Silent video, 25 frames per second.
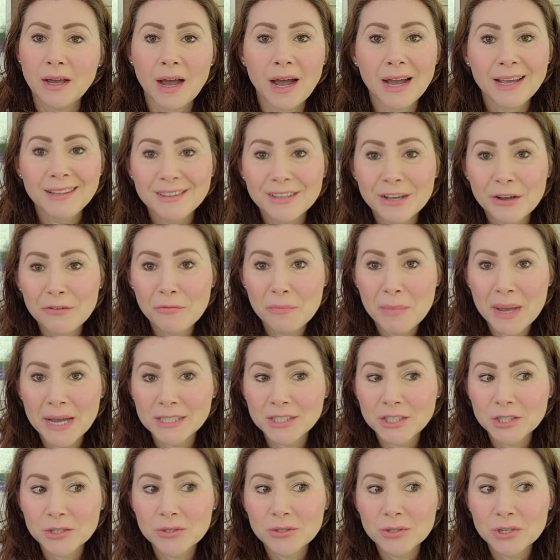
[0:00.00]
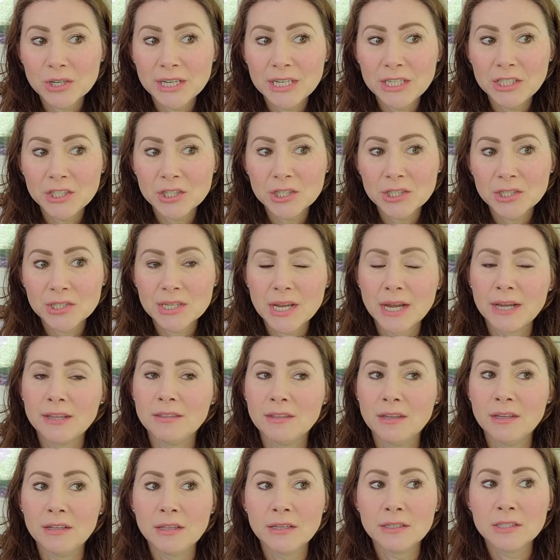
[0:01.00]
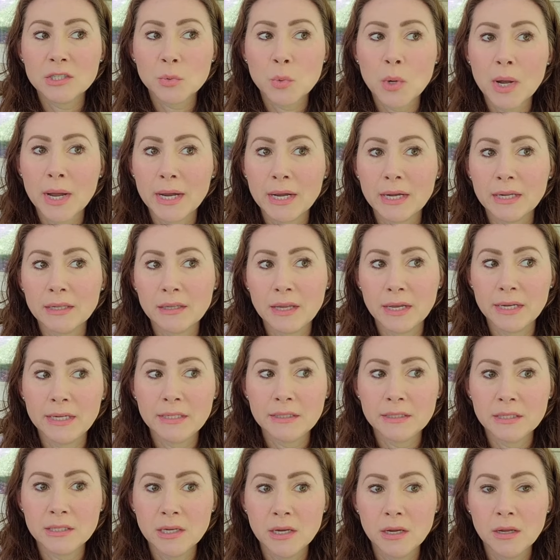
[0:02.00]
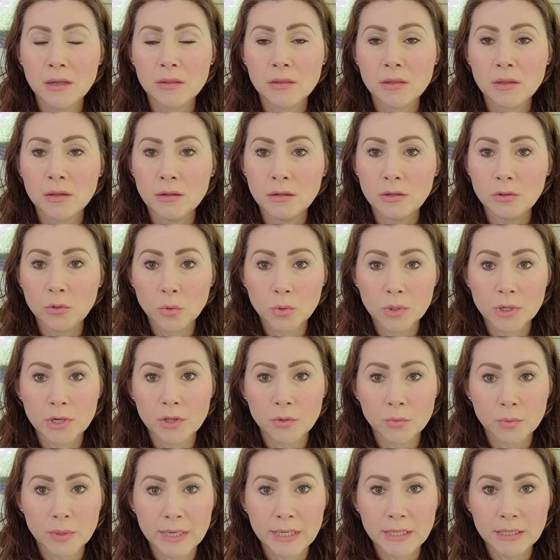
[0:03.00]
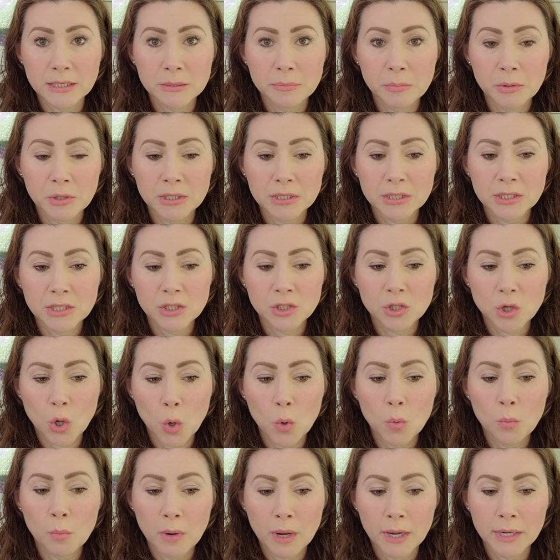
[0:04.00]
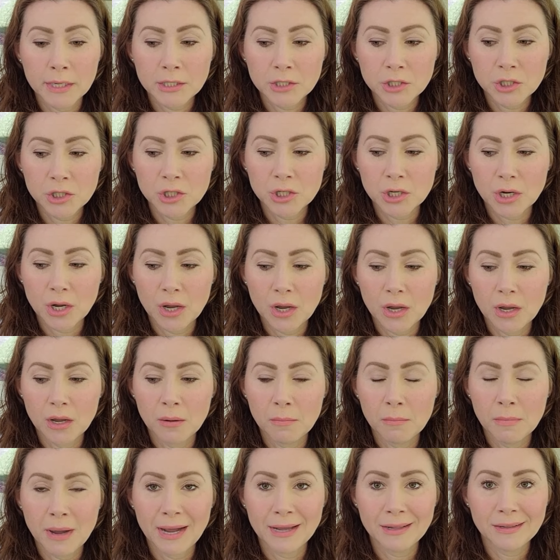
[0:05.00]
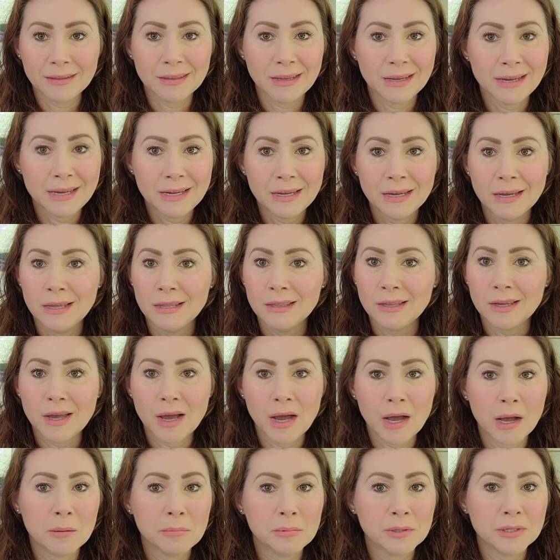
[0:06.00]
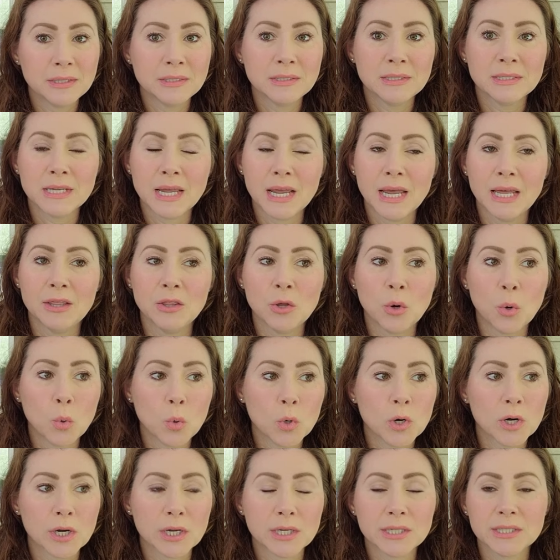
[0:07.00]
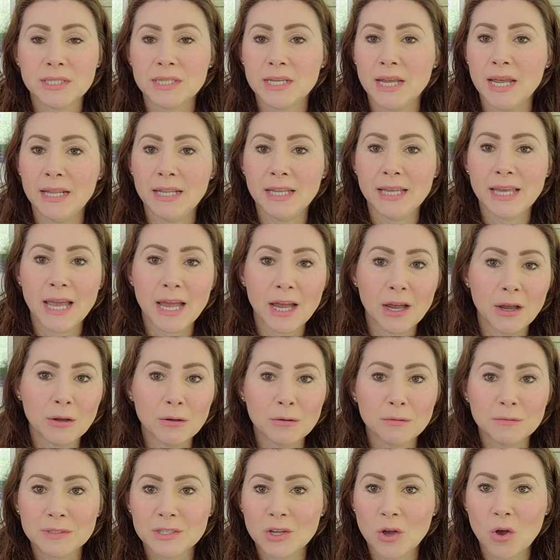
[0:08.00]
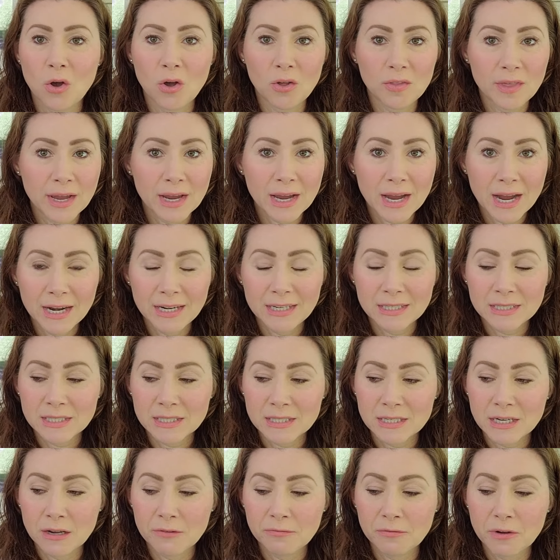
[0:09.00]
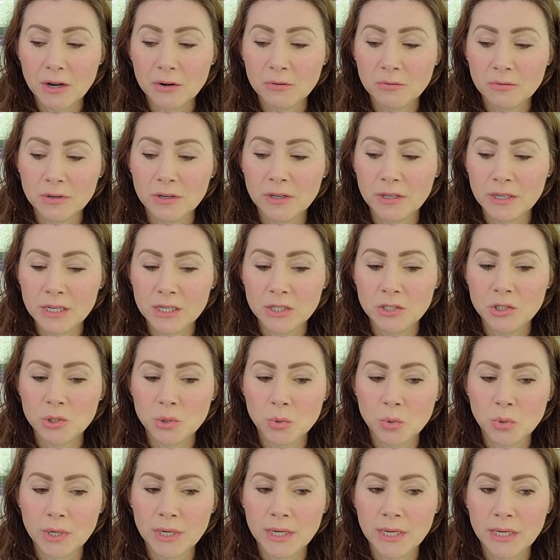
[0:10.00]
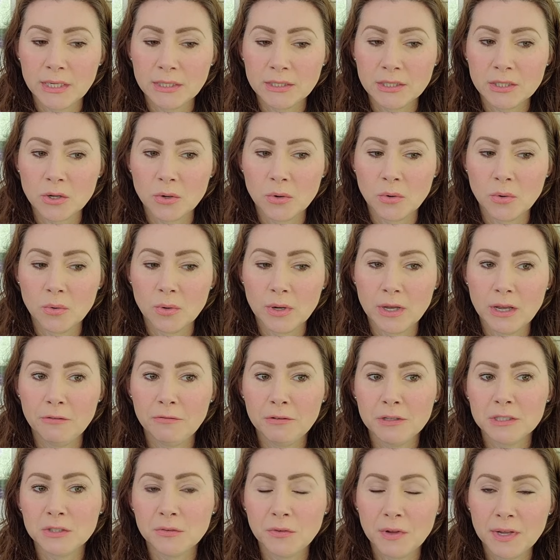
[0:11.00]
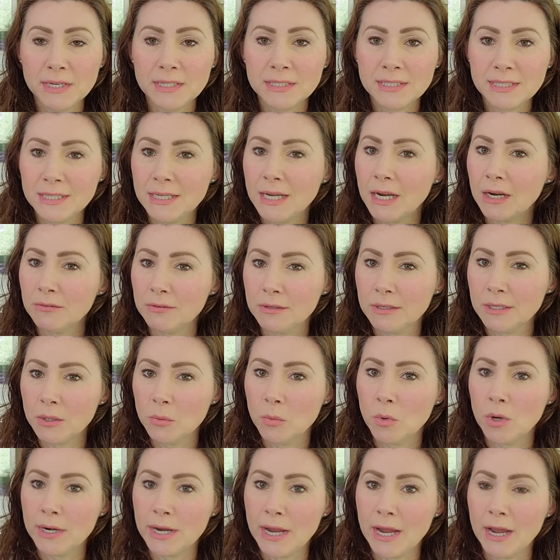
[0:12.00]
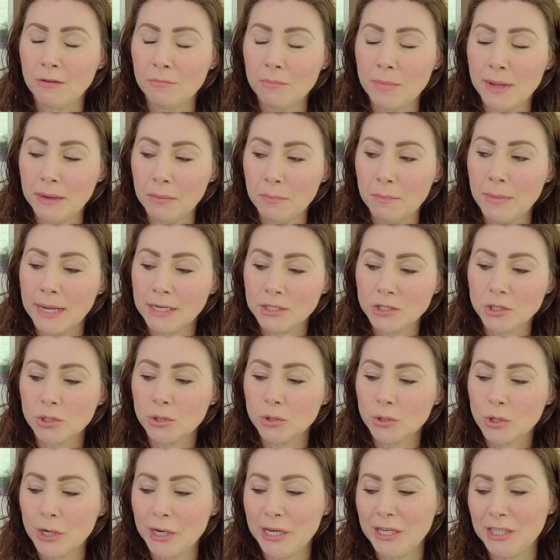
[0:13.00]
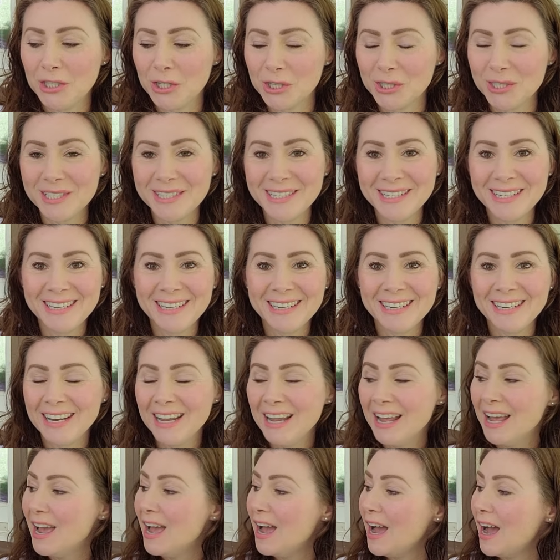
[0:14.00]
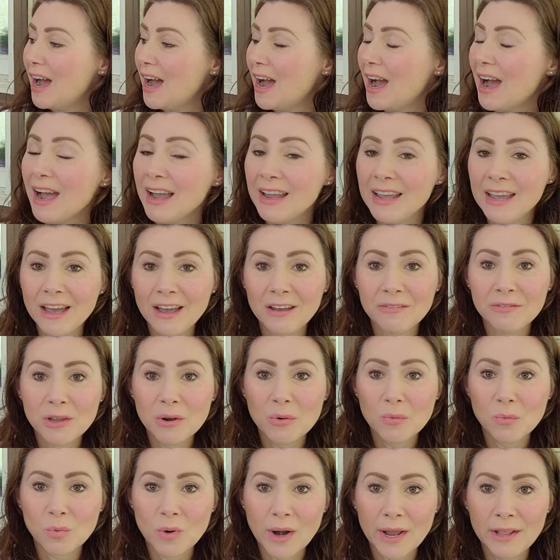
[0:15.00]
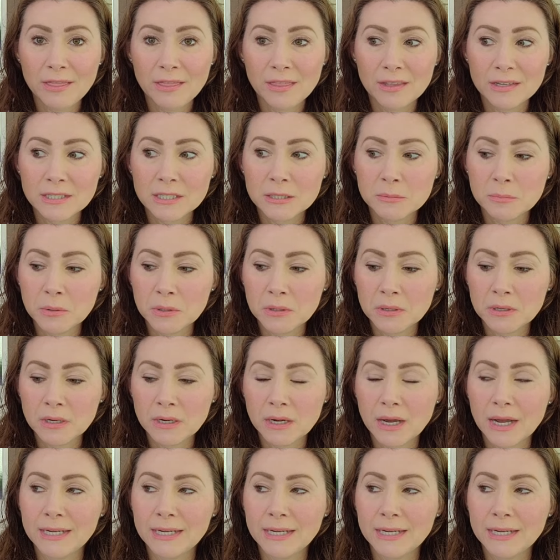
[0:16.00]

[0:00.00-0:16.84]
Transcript: I love magical creatures. I think that's why I liked the Lord of the Rings books so much. Um, I like the goblins and the orcs and the elves, all that kind of stuff I really enjoy. So if it's fantasy, I really want to have ma magical creatures in it. I haven't read this book.